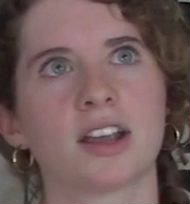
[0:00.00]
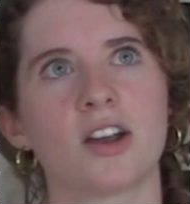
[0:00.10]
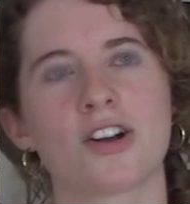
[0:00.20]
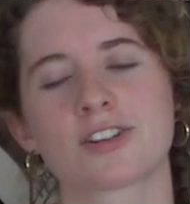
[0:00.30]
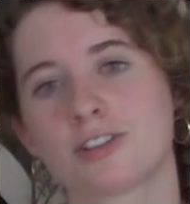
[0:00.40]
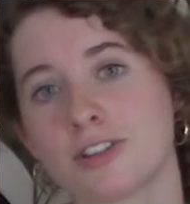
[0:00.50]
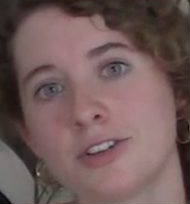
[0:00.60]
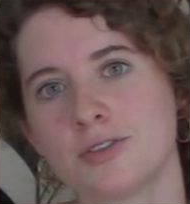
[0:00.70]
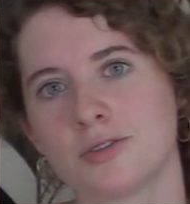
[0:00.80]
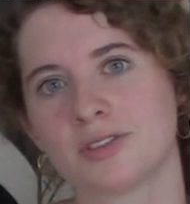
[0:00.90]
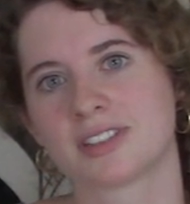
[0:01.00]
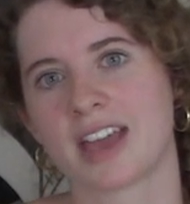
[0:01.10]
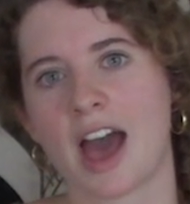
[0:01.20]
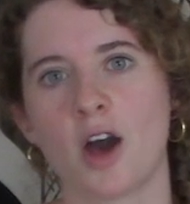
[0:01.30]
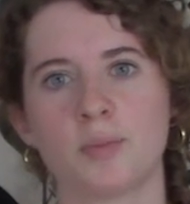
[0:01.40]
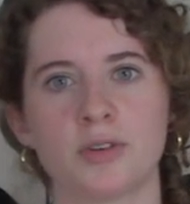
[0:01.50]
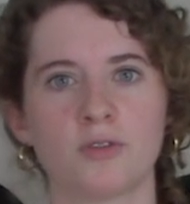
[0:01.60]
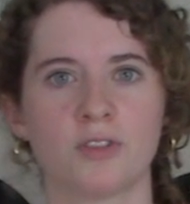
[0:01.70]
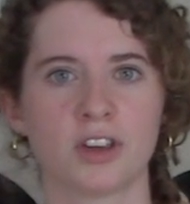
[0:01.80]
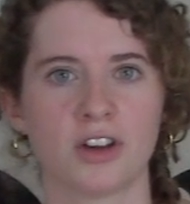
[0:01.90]
are clues to help you
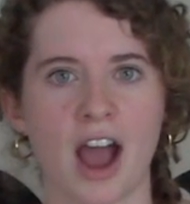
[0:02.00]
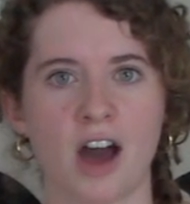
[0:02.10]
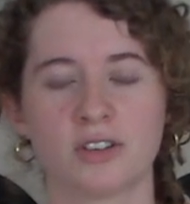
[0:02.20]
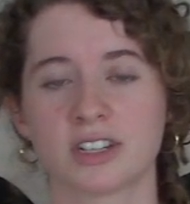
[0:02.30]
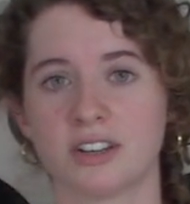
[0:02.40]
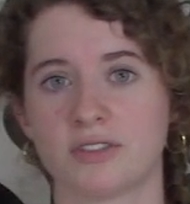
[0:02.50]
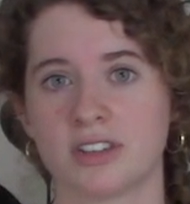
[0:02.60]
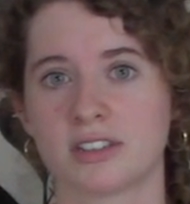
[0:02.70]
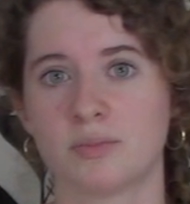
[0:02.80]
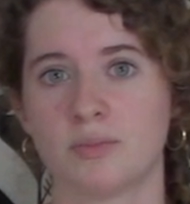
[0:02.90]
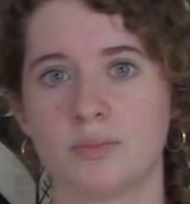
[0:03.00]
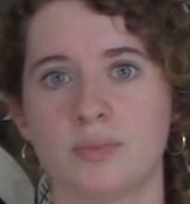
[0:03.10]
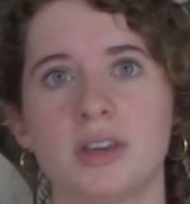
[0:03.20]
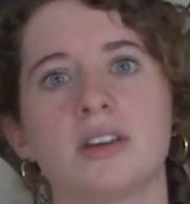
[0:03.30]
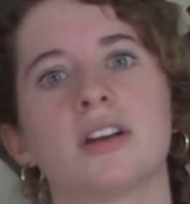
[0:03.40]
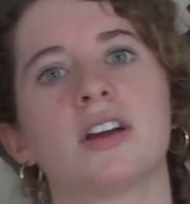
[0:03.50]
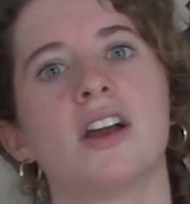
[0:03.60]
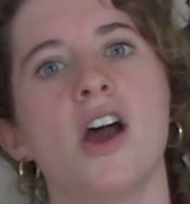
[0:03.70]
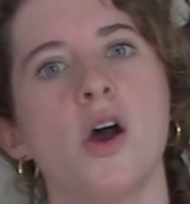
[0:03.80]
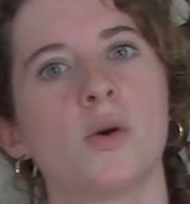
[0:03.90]
figure out if this
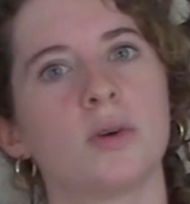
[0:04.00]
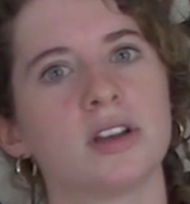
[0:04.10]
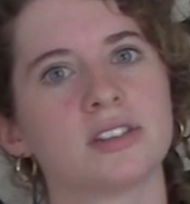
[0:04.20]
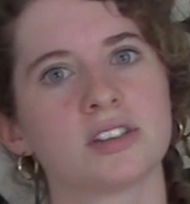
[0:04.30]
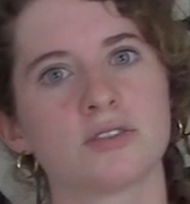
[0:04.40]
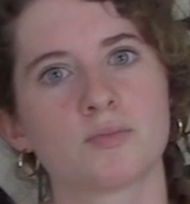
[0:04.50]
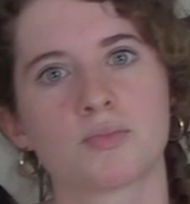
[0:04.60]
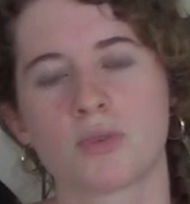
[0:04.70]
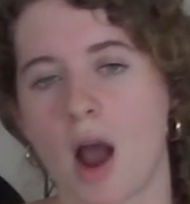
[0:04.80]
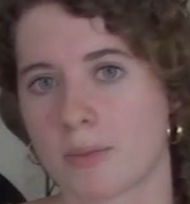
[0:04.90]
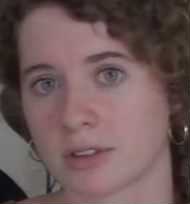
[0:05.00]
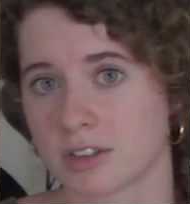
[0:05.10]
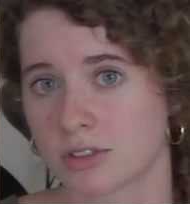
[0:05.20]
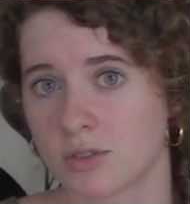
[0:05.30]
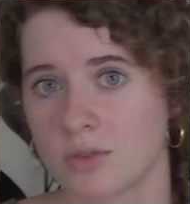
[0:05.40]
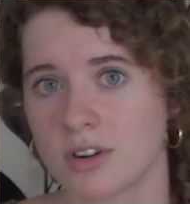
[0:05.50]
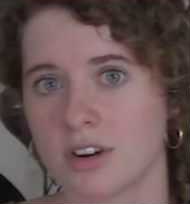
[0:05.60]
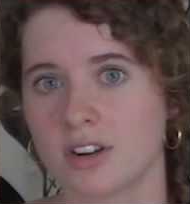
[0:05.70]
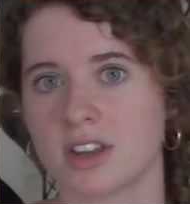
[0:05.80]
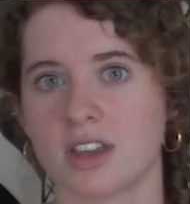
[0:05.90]
beer was properly
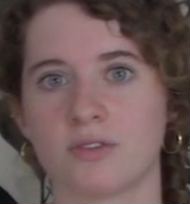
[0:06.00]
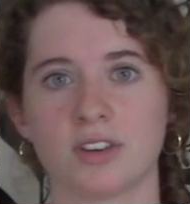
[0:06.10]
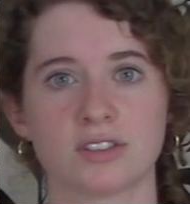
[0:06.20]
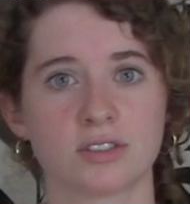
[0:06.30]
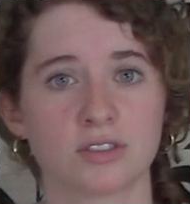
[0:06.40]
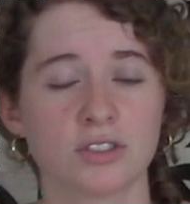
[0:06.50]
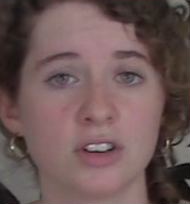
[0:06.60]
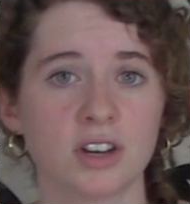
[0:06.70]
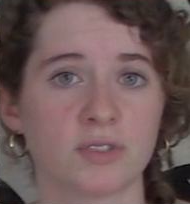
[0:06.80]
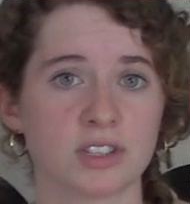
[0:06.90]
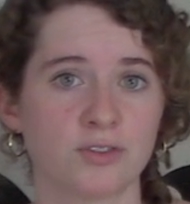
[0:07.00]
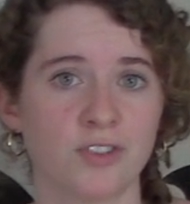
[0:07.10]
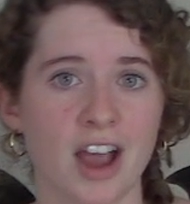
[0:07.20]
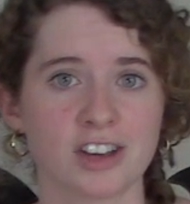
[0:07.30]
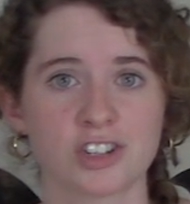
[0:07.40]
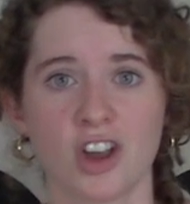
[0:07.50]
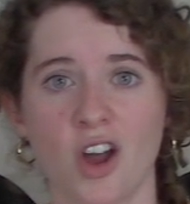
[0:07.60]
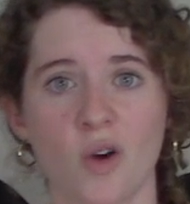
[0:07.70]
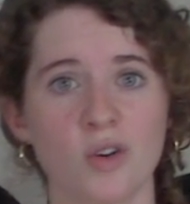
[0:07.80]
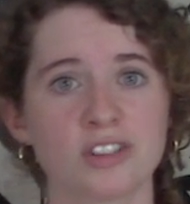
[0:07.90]
stored, if it's good, if it's fresh,
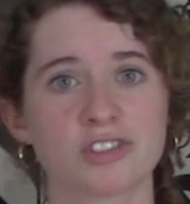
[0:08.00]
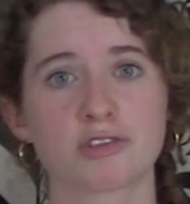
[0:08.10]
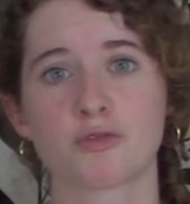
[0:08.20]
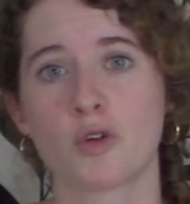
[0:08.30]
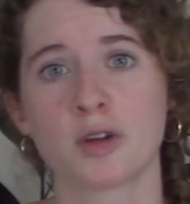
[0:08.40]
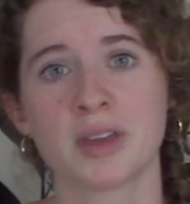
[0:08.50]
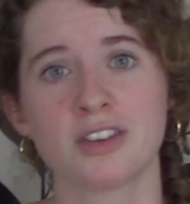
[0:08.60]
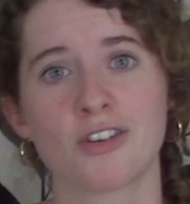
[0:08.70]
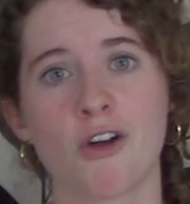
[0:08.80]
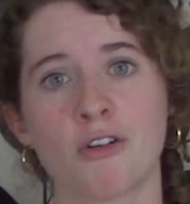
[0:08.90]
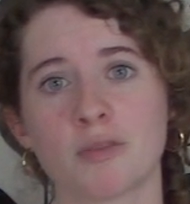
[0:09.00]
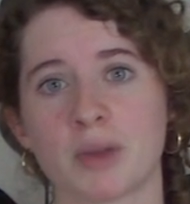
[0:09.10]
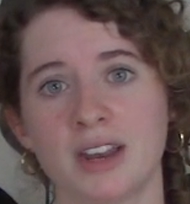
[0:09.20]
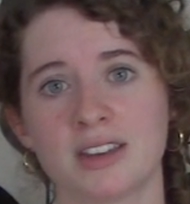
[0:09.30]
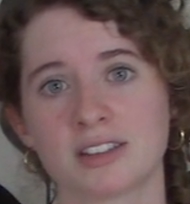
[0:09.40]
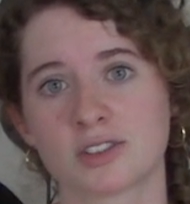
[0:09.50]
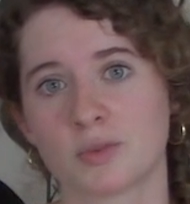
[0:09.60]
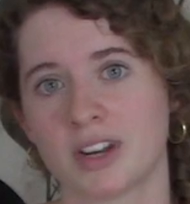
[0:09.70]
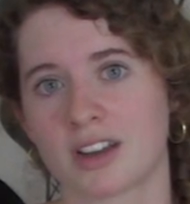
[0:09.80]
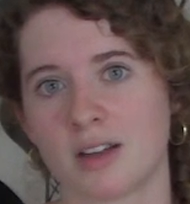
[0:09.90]
or just forming your own opinions
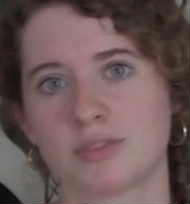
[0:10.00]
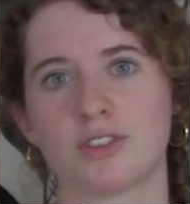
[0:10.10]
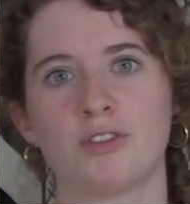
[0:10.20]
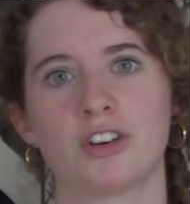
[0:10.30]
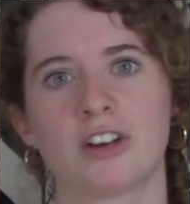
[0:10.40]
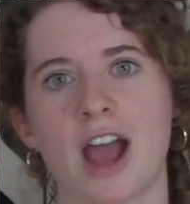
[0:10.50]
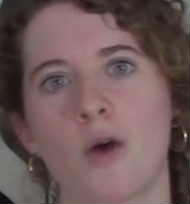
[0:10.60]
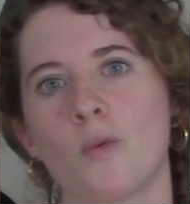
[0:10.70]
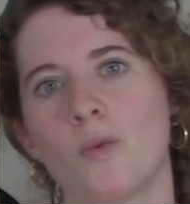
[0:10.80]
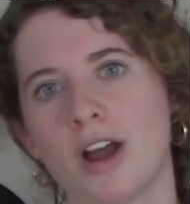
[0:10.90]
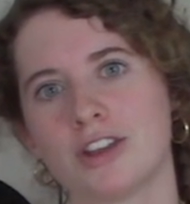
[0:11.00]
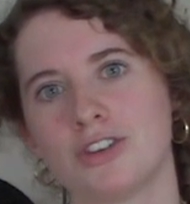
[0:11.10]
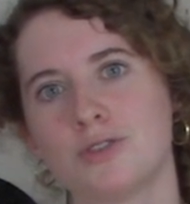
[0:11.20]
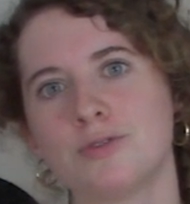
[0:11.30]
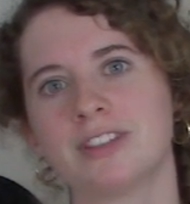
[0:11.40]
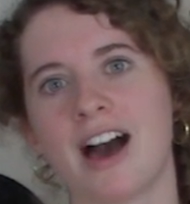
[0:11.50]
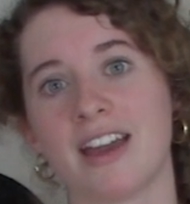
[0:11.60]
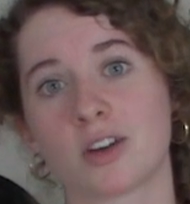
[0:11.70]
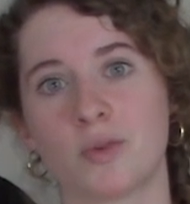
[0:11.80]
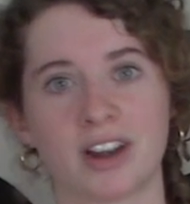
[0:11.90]
when it comes to figuring out what you
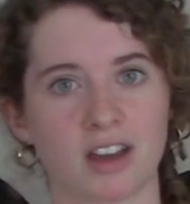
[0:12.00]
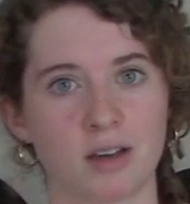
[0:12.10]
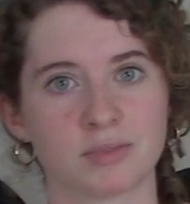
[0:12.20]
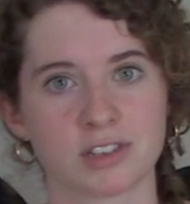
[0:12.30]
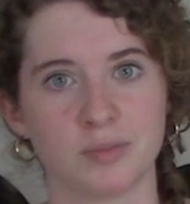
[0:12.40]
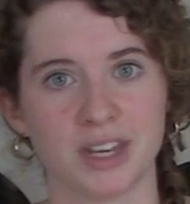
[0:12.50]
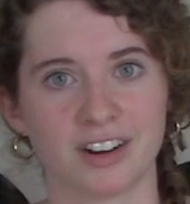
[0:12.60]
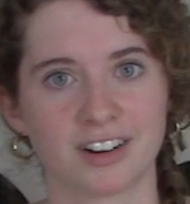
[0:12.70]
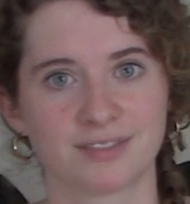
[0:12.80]
like when it comes to beer.